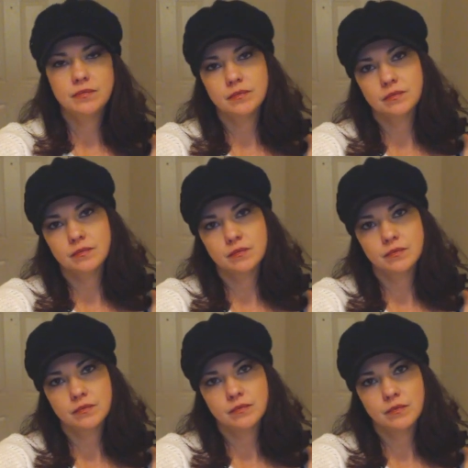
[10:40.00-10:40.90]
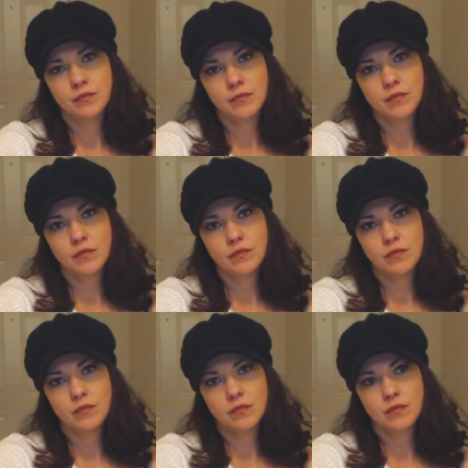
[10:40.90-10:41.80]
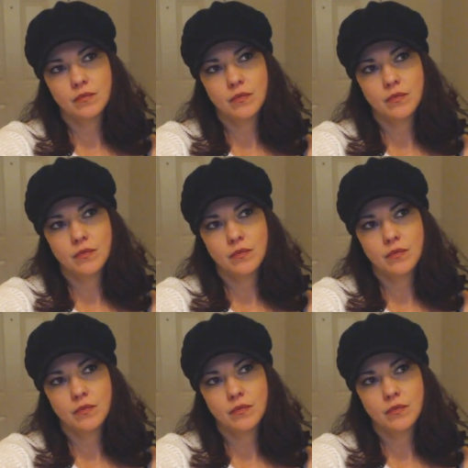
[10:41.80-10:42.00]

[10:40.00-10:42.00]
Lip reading: Nobody speaks.